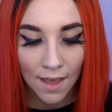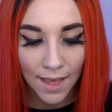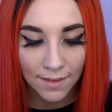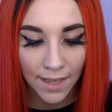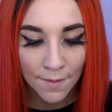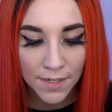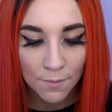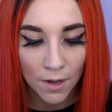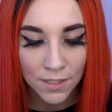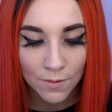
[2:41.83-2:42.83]
I climbed
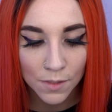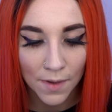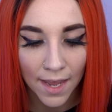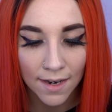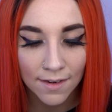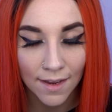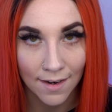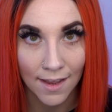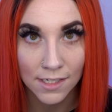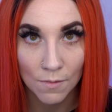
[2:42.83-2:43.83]
up onto his bed
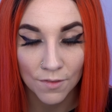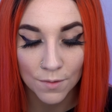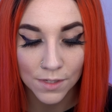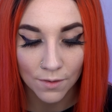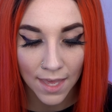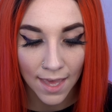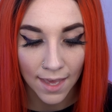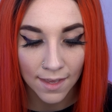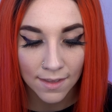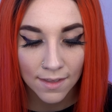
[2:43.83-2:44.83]
and asked him if he was
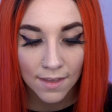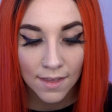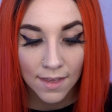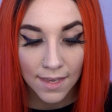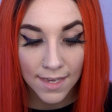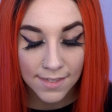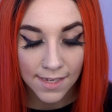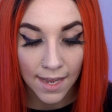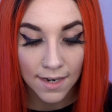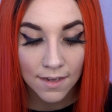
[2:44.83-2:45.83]
okay. He
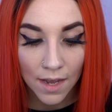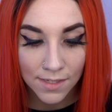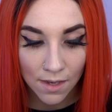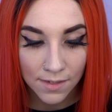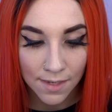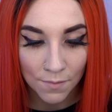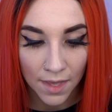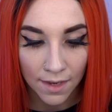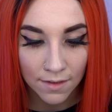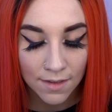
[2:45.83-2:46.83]
said, I saw
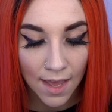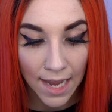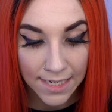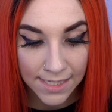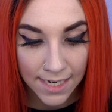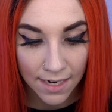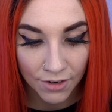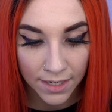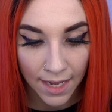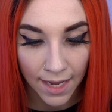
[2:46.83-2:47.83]
something. I see it
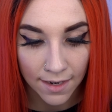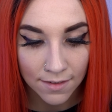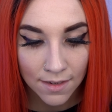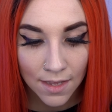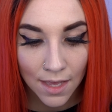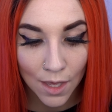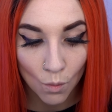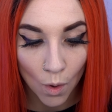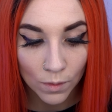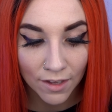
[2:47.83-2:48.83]
every night.
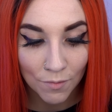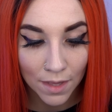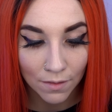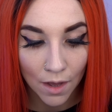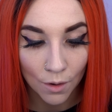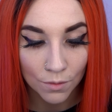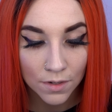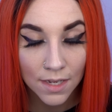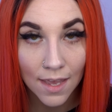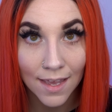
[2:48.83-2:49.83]
It won't leave me alone.
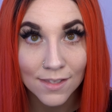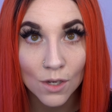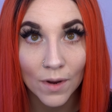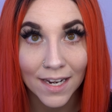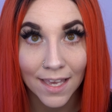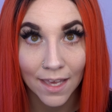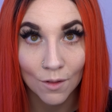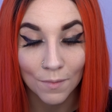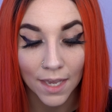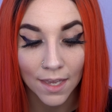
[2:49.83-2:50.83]
It's going to
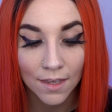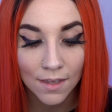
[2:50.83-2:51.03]
kill me.